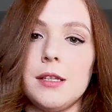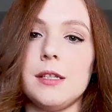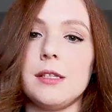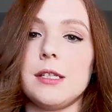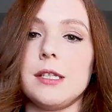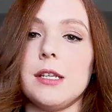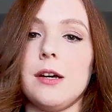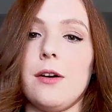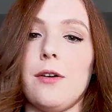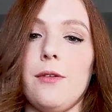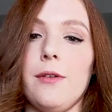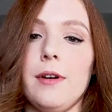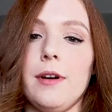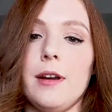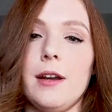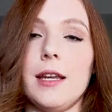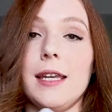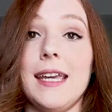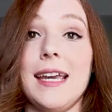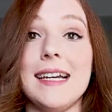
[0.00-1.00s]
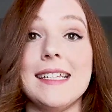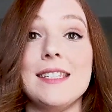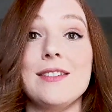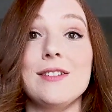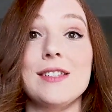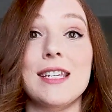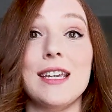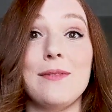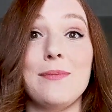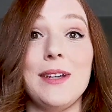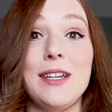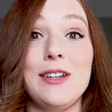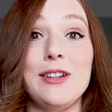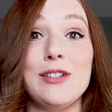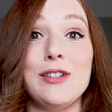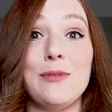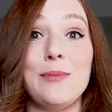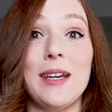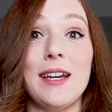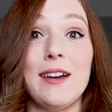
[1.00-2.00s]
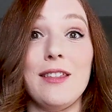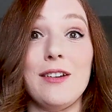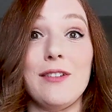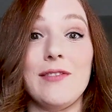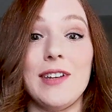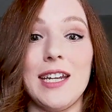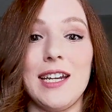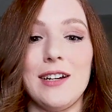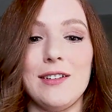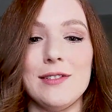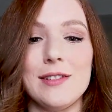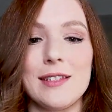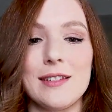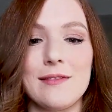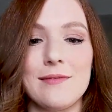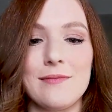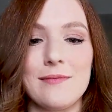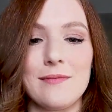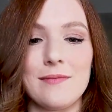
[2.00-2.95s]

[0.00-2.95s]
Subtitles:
So guess who's gonna be YouTubing other videos?